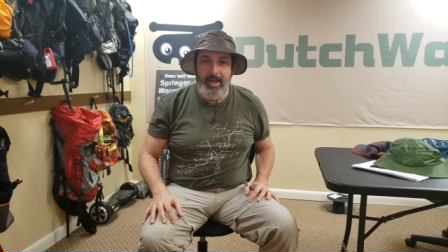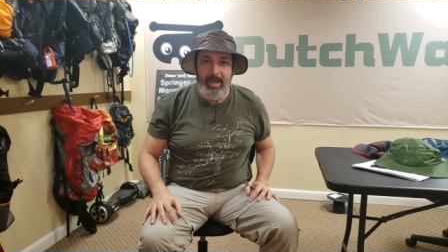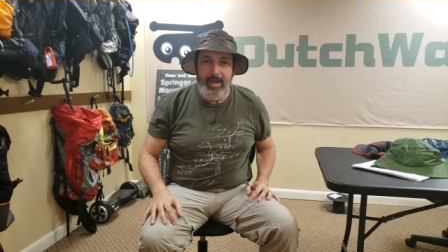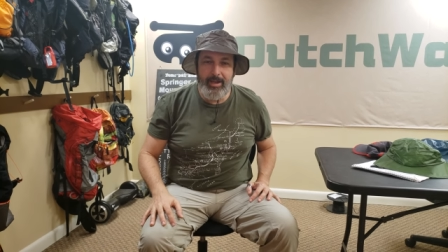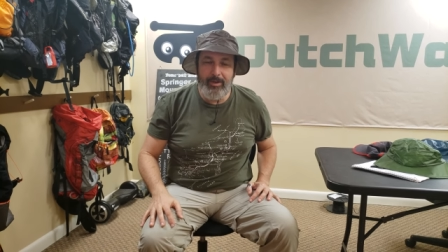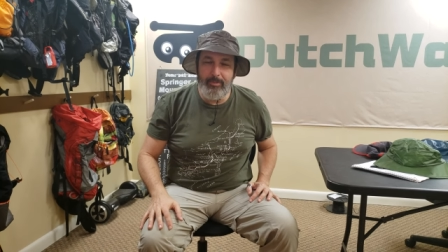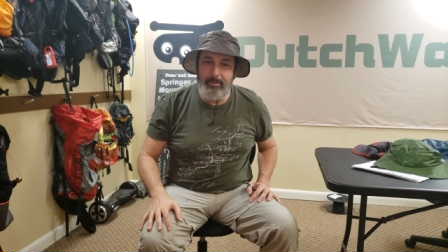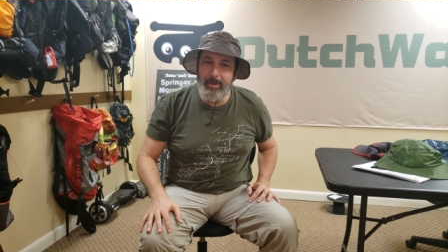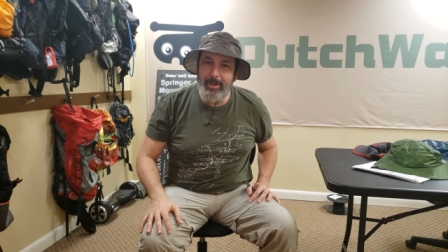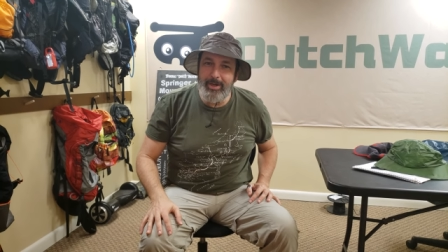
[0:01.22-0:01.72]

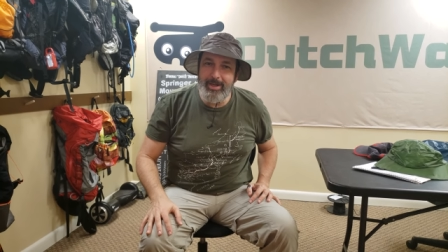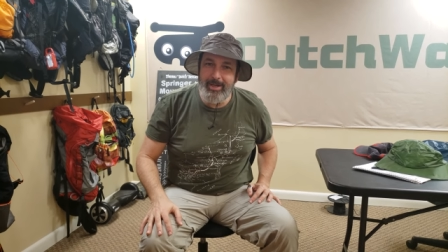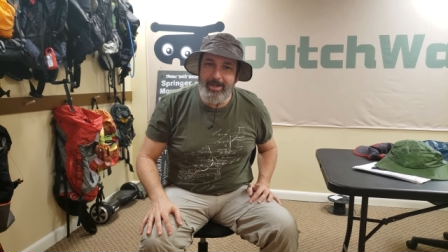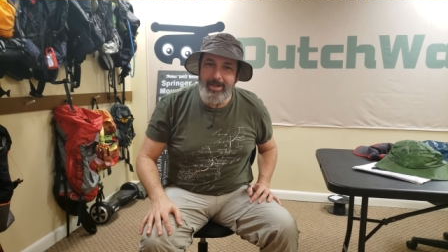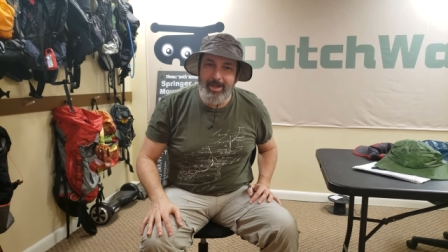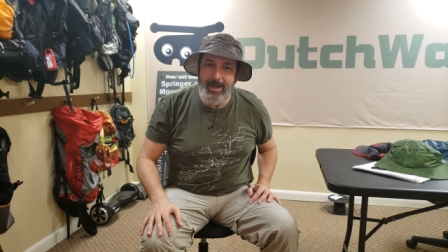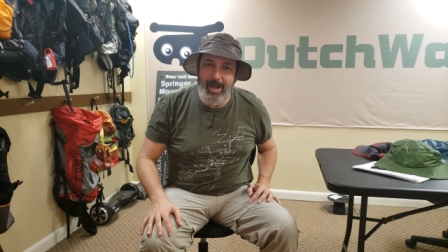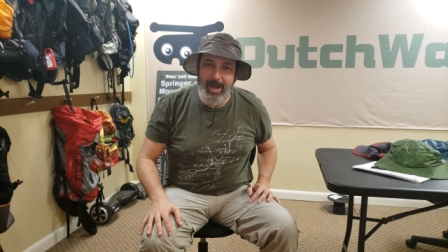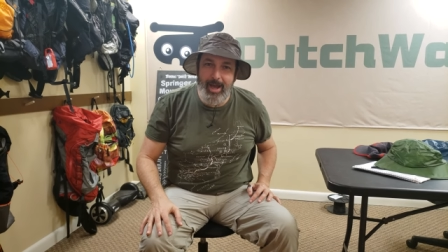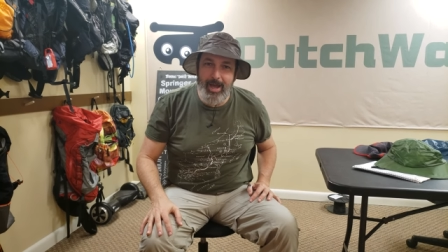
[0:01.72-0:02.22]
Hello everybody,
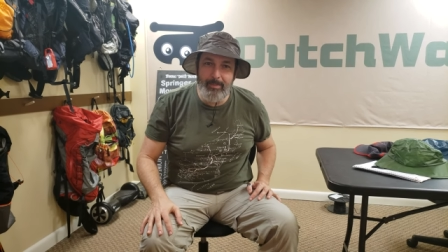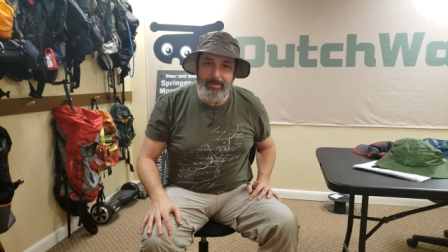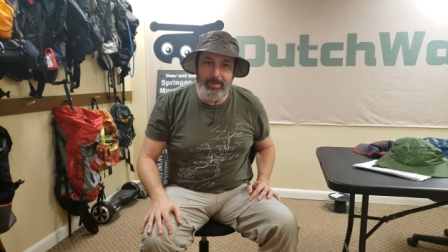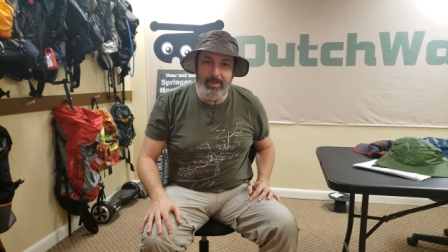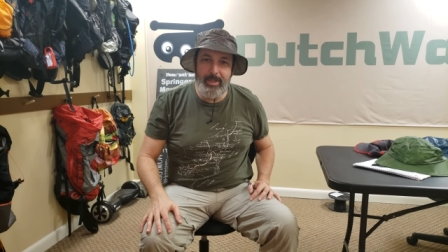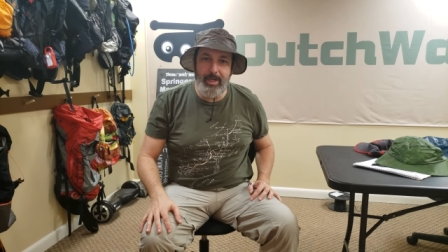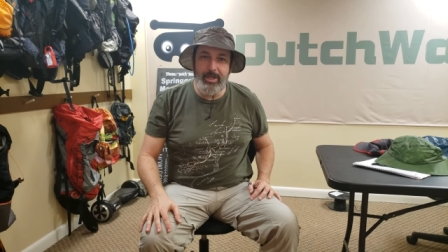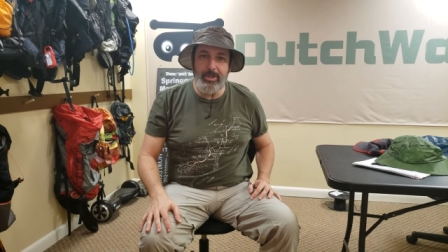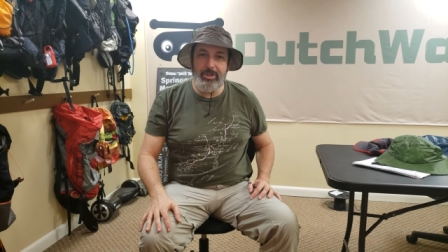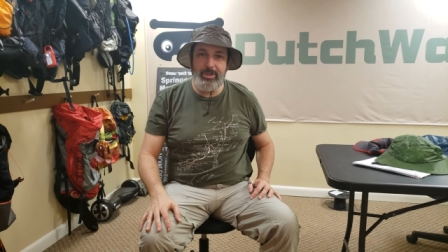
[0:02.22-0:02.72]
I'm
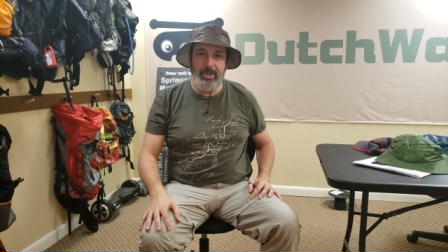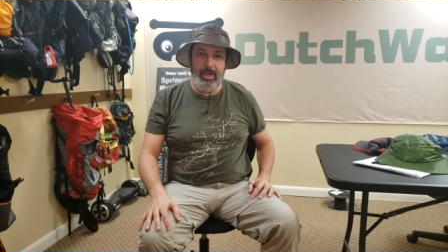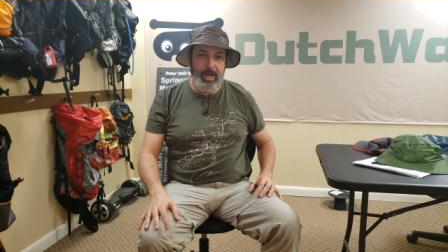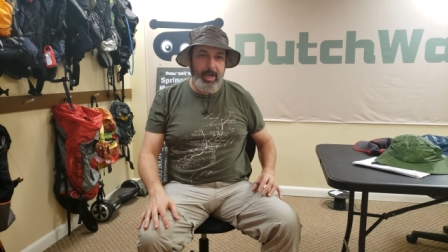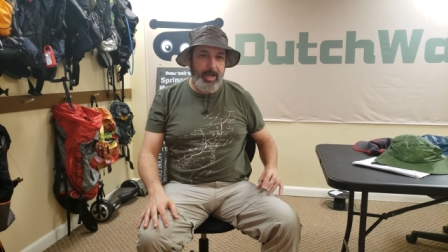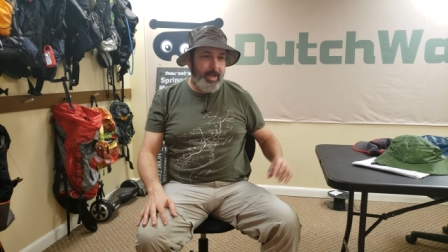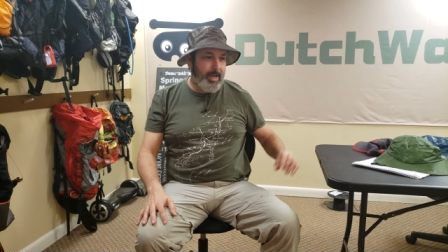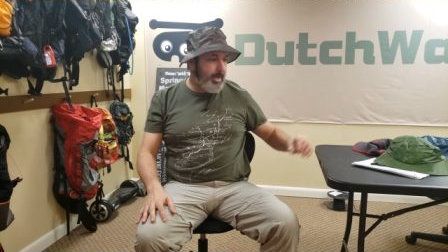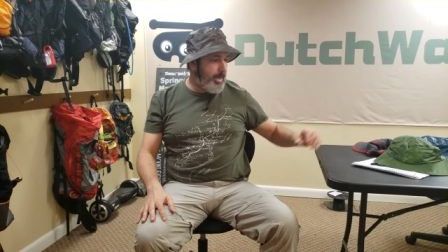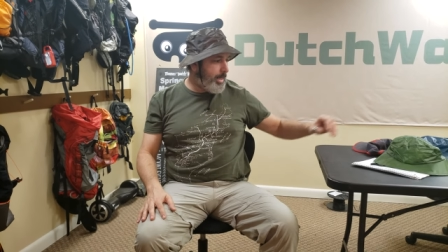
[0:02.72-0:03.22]
Dutch
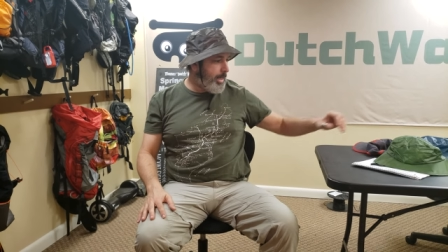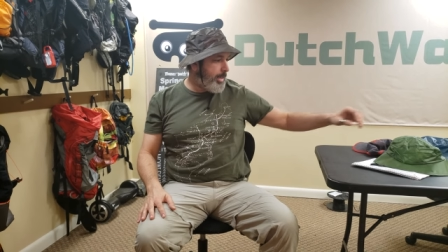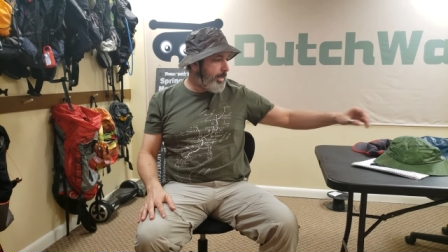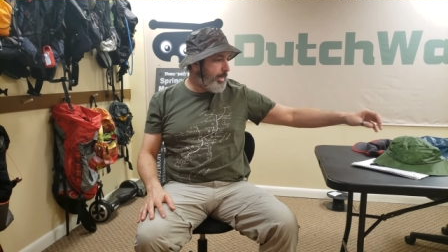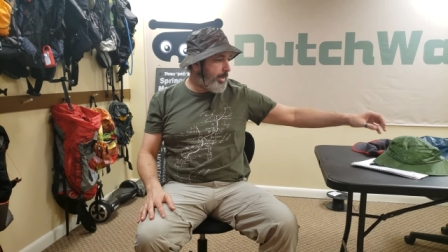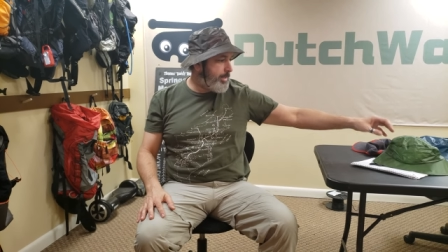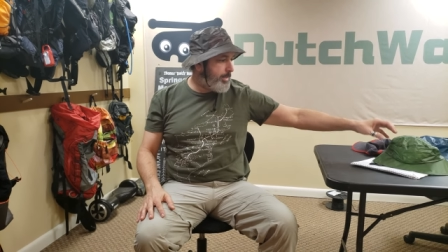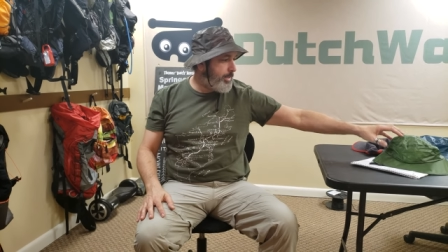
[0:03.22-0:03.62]
and I'd like